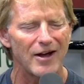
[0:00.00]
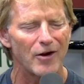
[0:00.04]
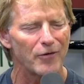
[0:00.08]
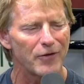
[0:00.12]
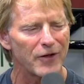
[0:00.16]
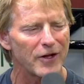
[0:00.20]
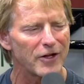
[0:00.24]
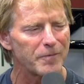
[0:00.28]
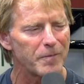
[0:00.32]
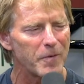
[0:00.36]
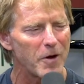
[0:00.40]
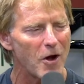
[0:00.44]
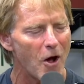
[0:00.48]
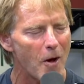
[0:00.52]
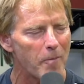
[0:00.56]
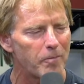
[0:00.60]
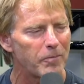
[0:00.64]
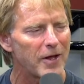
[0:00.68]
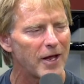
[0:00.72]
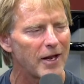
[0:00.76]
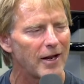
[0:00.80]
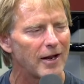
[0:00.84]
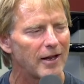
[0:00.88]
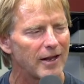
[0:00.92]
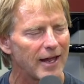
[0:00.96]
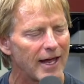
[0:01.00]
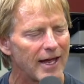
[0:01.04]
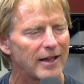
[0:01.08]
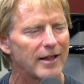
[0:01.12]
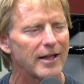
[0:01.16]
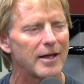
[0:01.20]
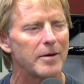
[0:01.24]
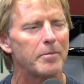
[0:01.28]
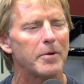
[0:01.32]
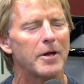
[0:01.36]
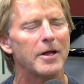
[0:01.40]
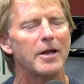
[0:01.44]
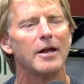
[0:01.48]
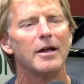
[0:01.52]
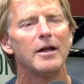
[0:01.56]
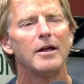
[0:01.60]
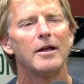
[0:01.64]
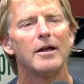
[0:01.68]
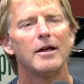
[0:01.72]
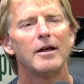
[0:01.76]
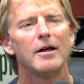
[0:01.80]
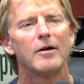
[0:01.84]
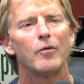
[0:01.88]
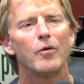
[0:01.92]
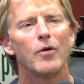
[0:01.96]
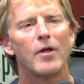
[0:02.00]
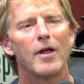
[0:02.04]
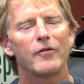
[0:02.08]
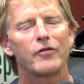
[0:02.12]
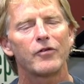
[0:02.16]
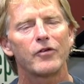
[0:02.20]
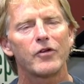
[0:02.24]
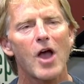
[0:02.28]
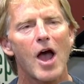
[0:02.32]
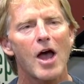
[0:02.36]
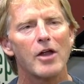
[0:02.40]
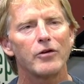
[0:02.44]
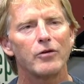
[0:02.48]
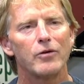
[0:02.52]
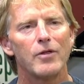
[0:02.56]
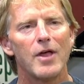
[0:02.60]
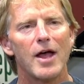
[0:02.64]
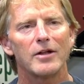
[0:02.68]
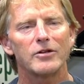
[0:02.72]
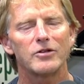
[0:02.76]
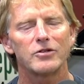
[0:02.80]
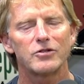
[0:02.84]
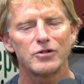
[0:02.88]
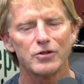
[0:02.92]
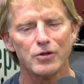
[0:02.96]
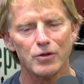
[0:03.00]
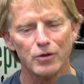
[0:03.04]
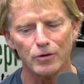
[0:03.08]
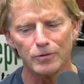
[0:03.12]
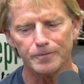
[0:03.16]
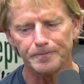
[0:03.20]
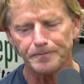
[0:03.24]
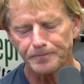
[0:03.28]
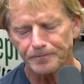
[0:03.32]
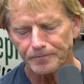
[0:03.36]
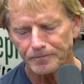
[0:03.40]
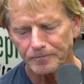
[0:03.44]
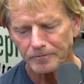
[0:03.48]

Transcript: I don't think it's been updated lately, but we'll have Scott do that soon.